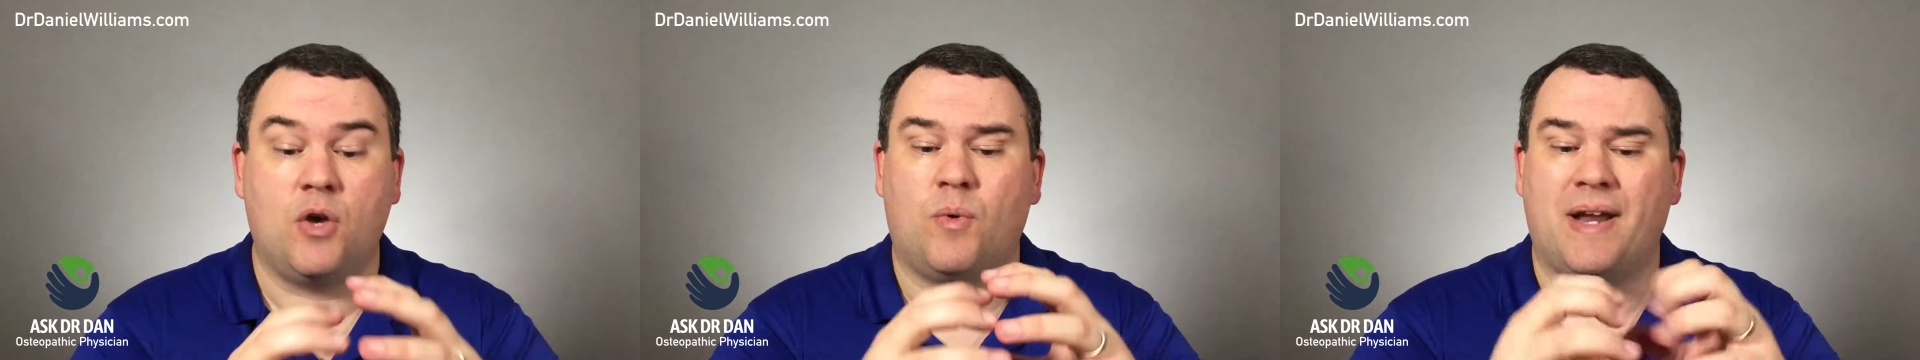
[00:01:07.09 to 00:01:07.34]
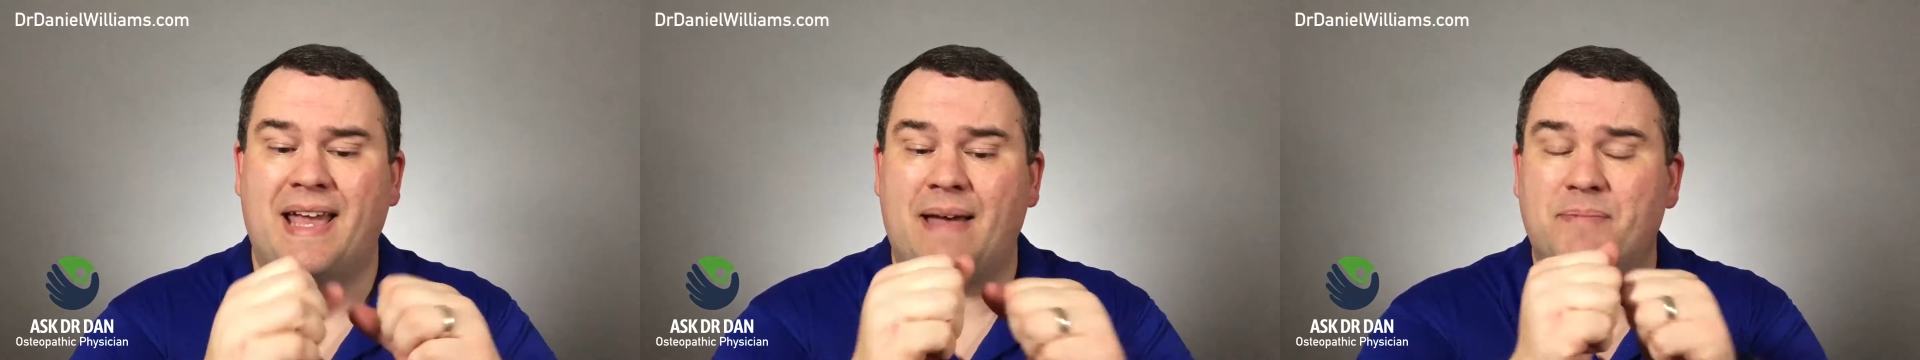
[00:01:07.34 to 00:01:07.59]

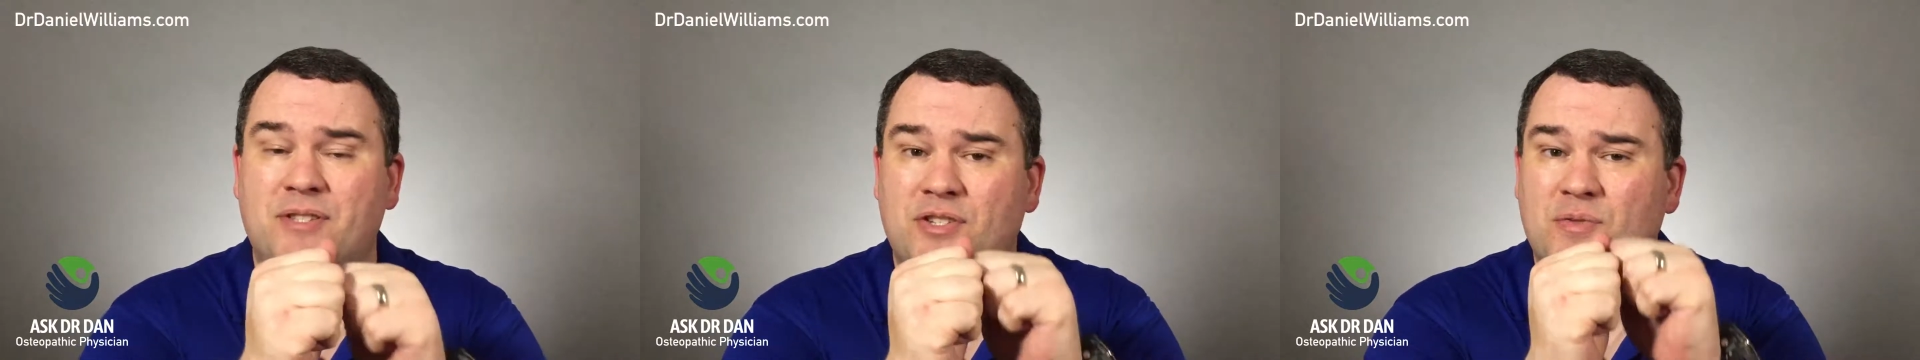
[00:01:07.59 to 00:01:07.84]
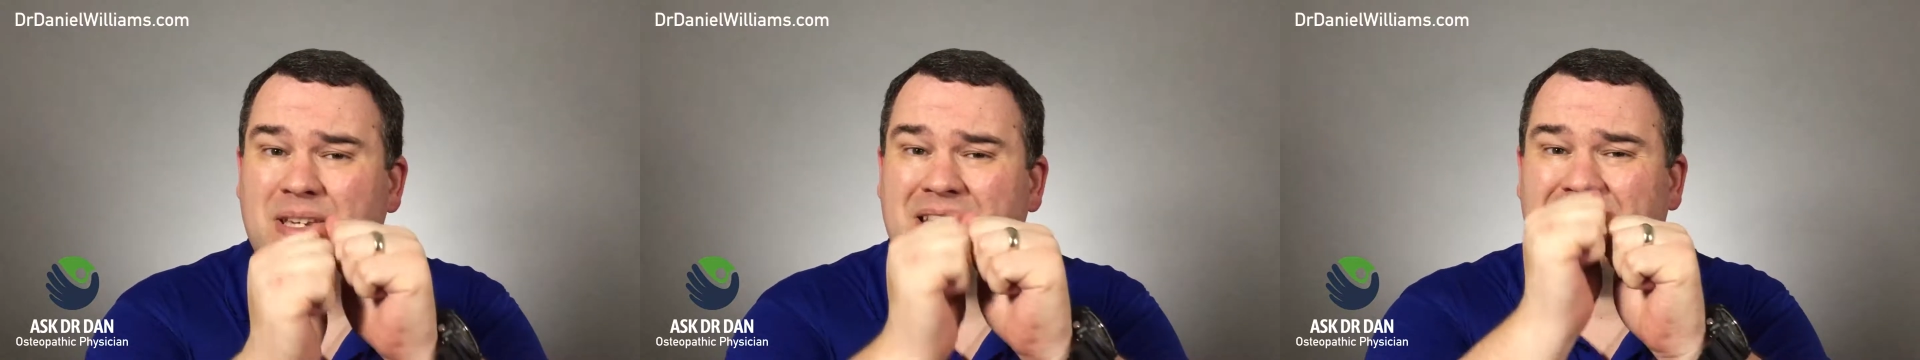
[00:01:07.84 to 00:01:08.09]
what happens
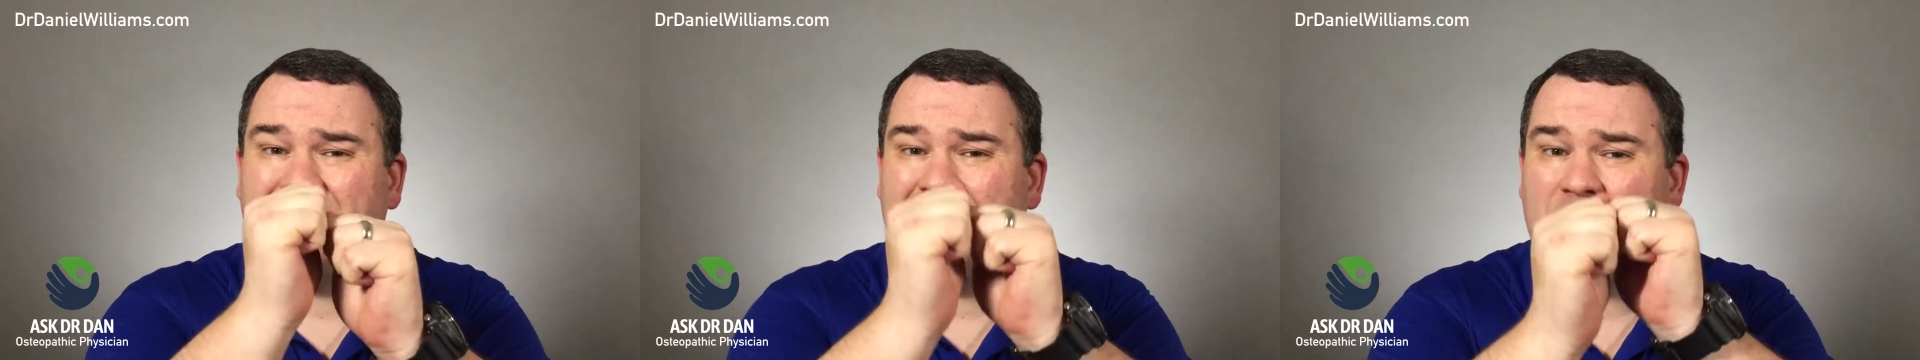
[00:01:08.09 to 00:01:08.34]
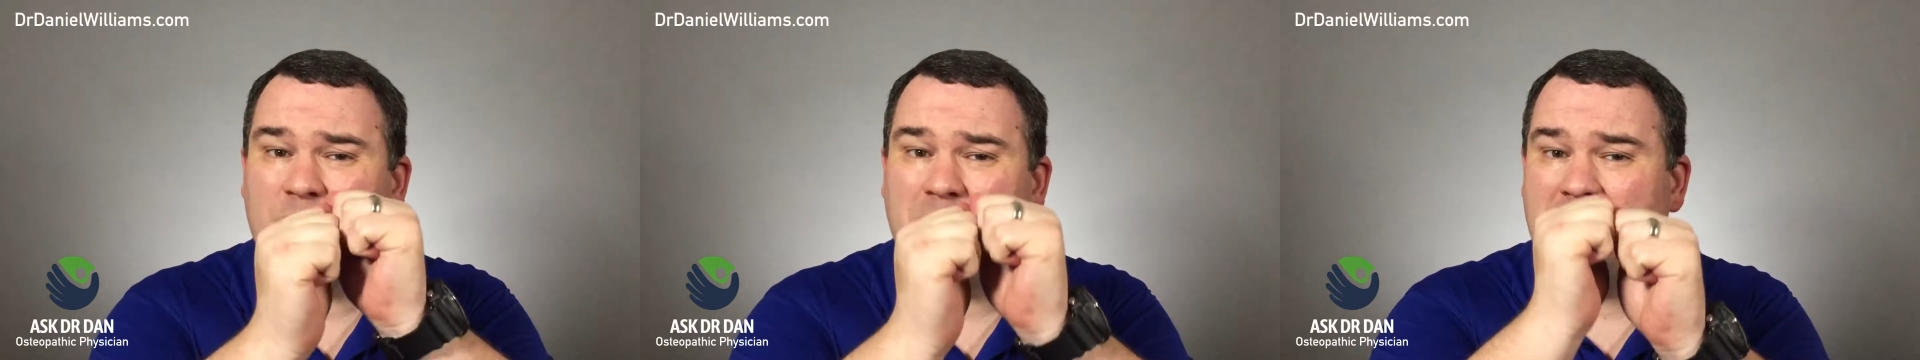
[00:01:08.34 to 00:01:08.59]
is we get a
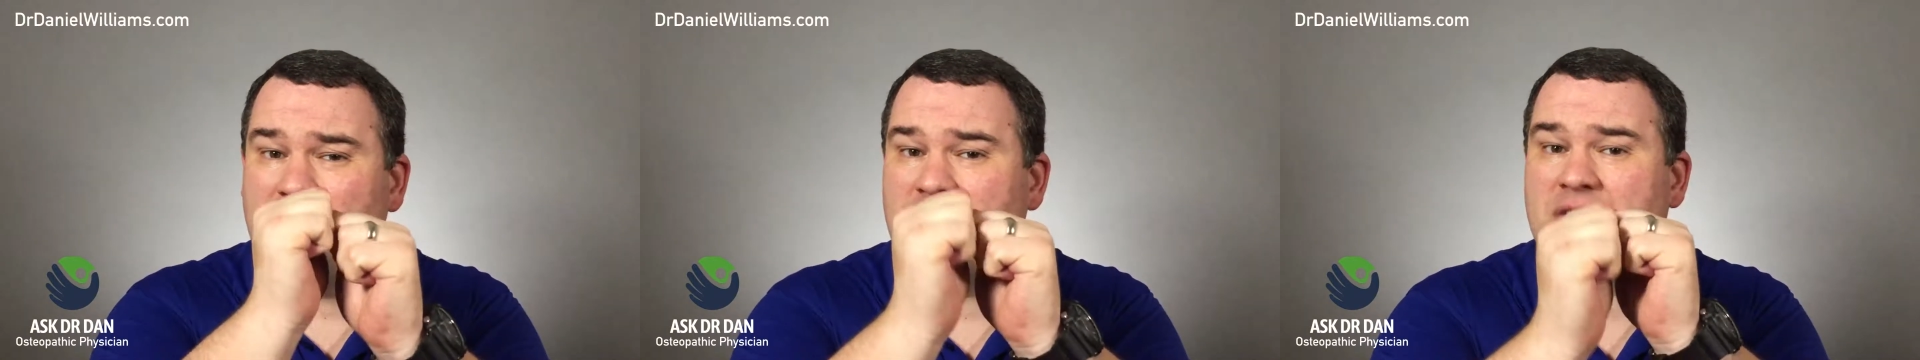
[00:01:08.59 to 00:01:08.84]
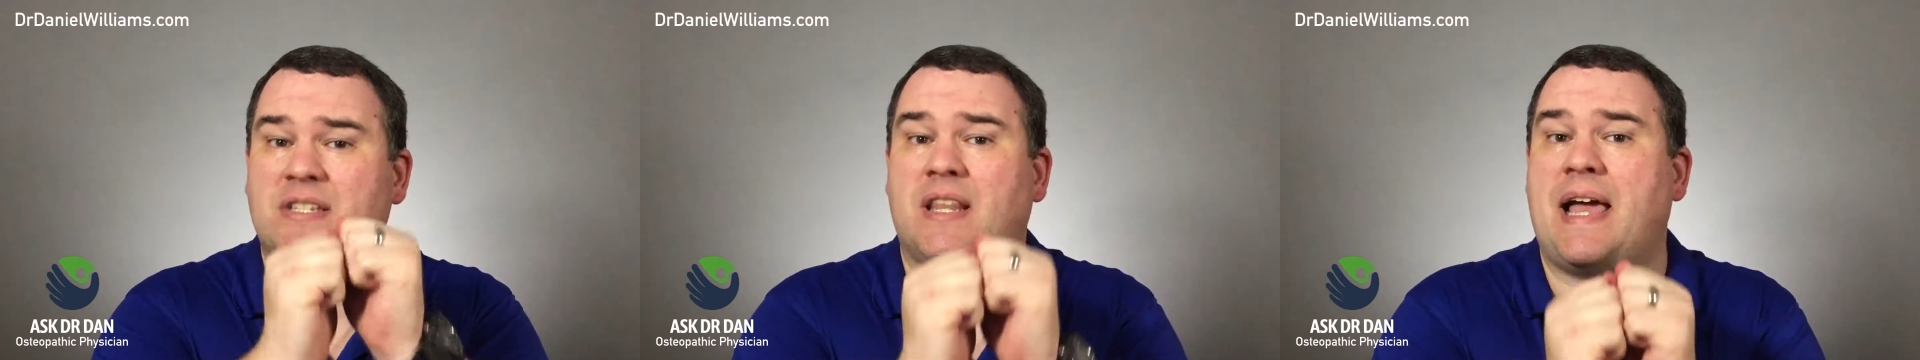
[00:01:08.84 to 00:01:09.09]
little bit of
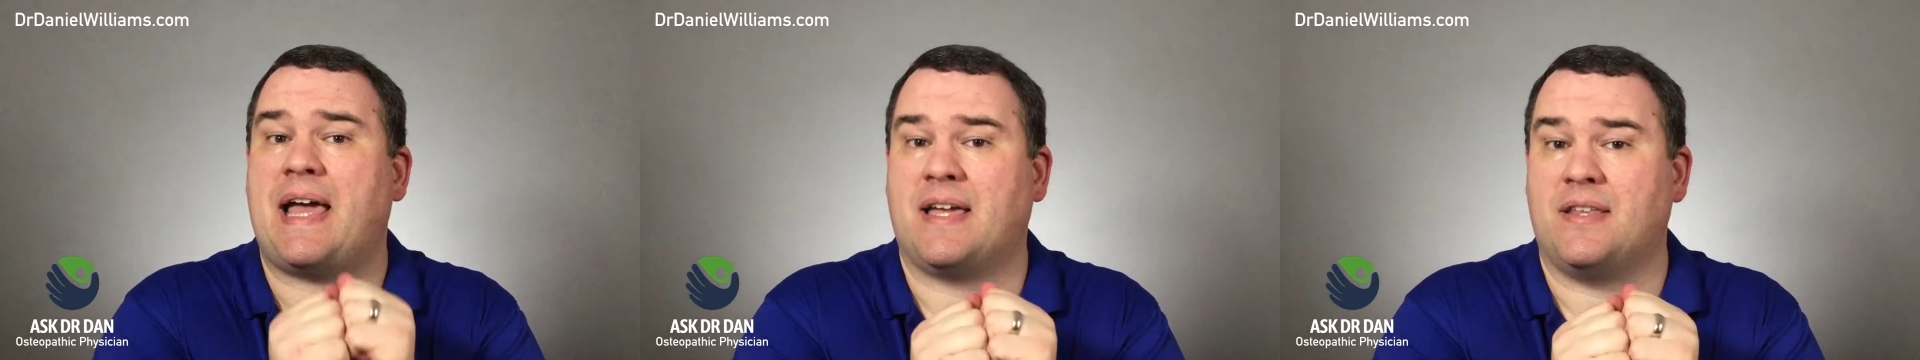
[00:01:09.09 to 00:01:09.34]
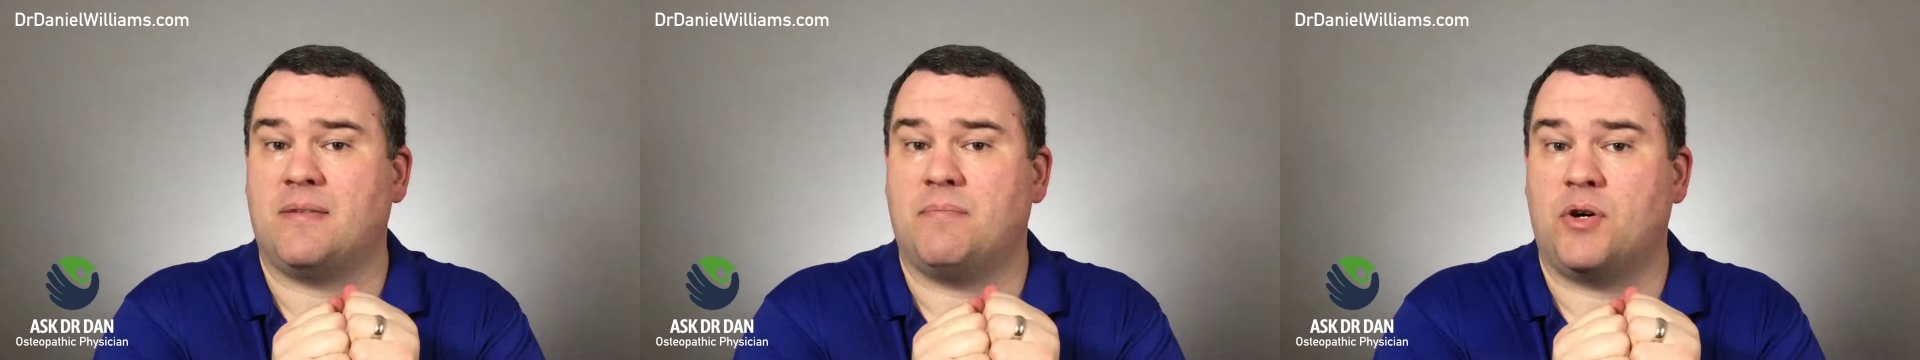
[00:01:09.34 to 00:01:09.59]

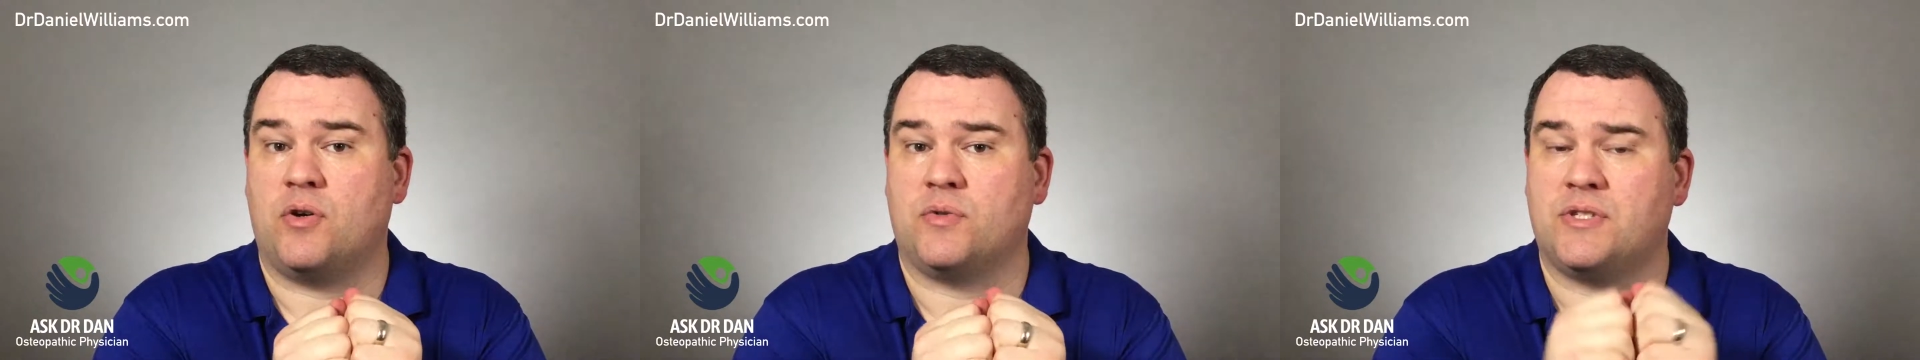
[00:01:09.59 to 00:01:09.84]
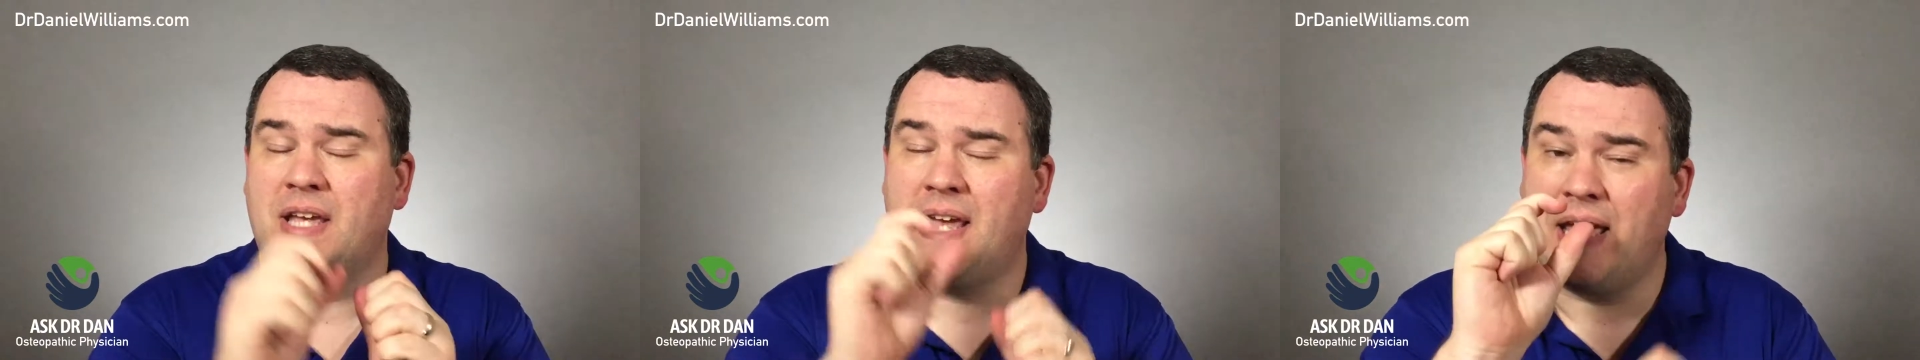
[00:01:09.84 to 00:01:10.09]
slack in the
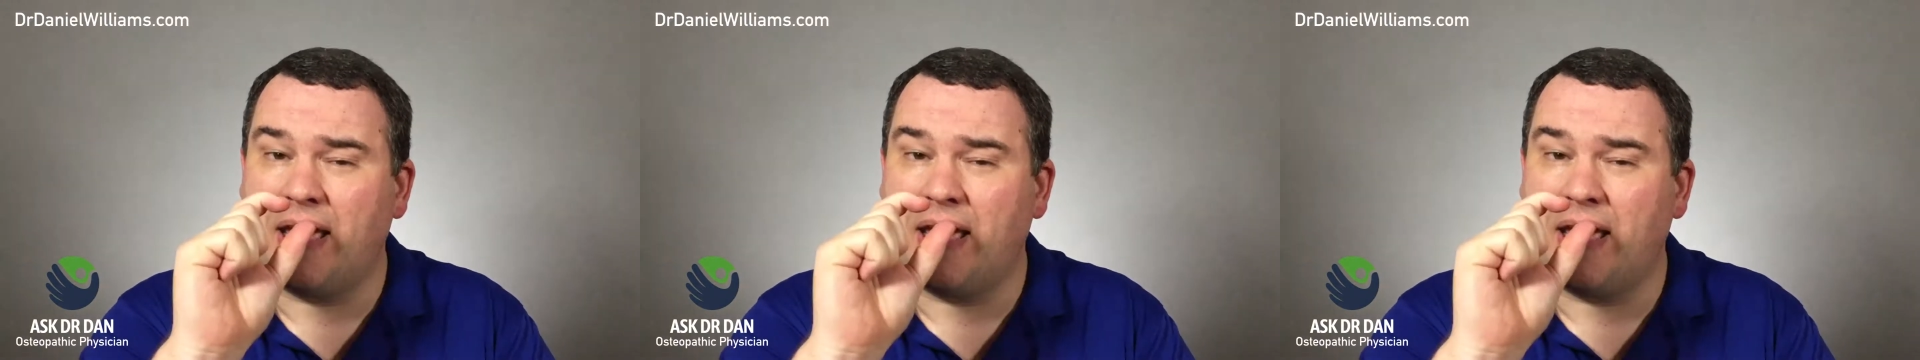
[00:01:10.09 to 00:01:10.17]
bones.